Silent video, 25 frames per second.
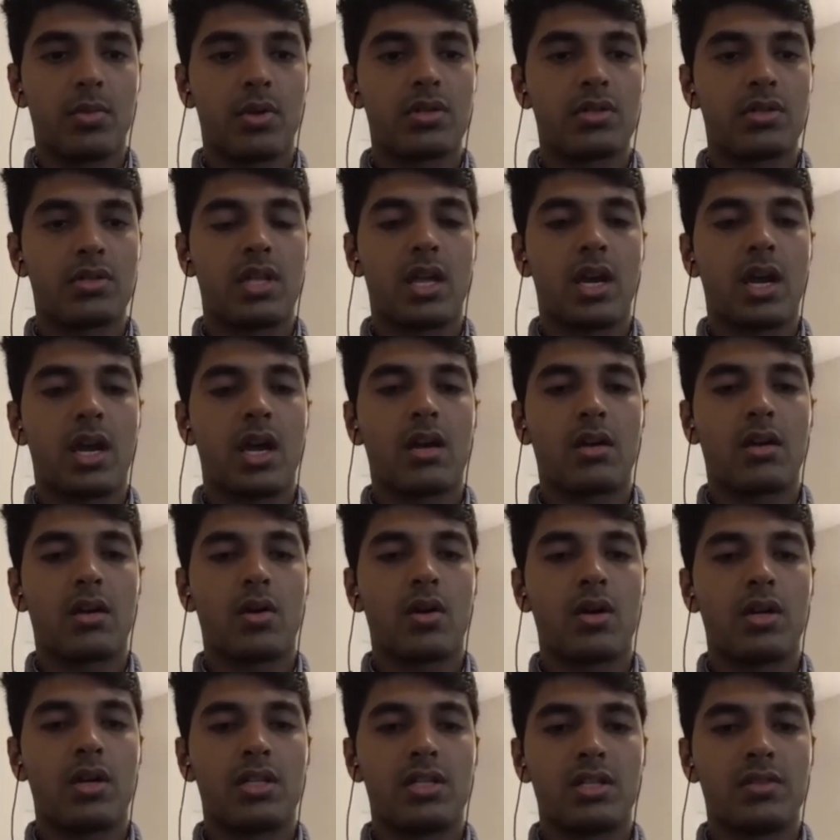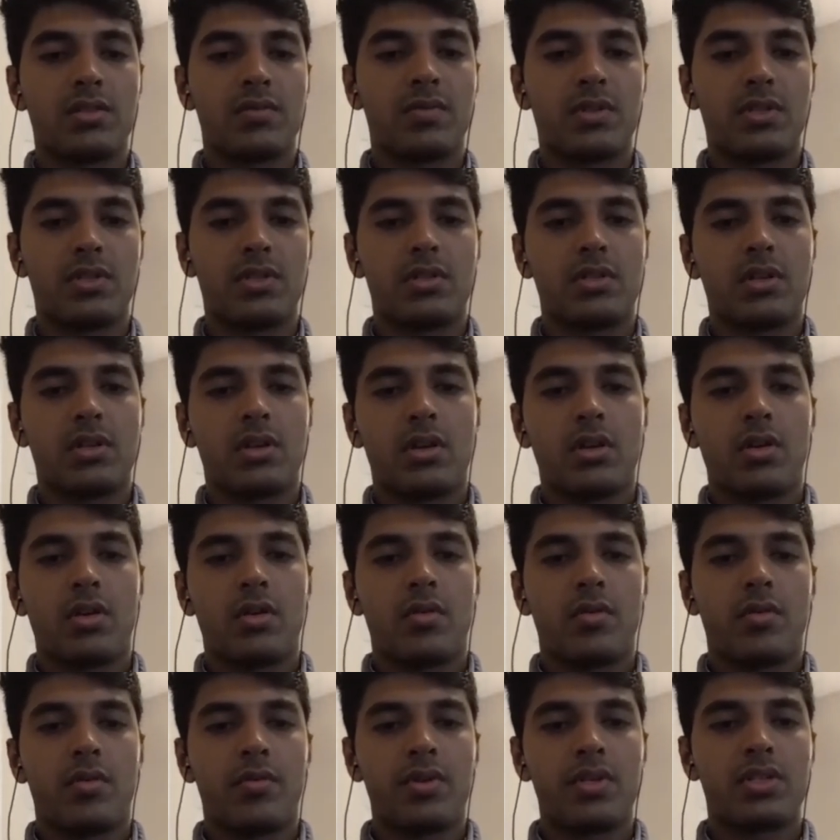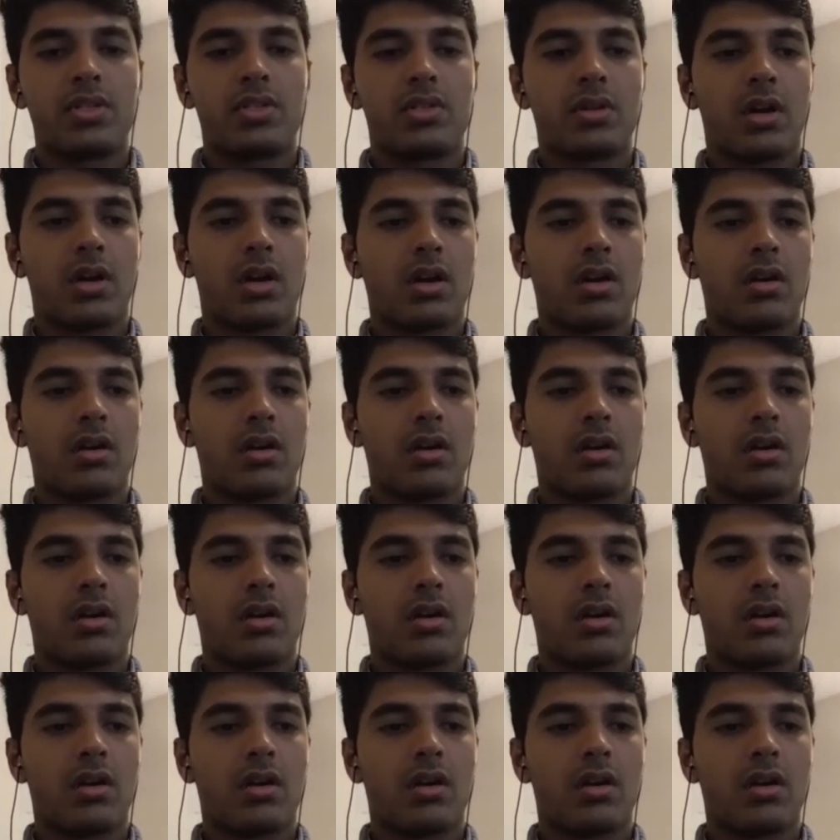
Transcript: Because there are colleges which